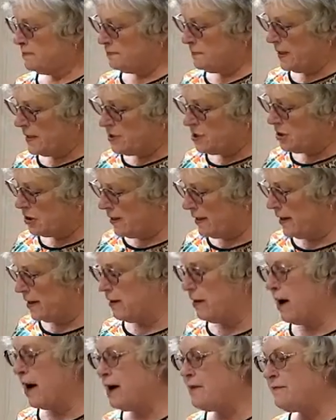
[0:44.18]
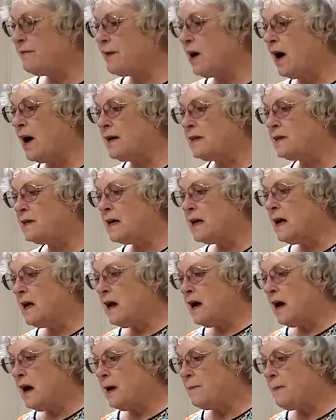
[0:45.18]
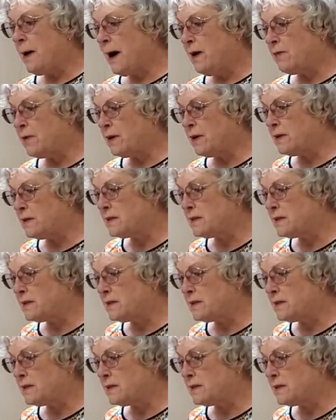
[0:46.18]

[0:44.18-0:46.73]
pitcher here, I've got about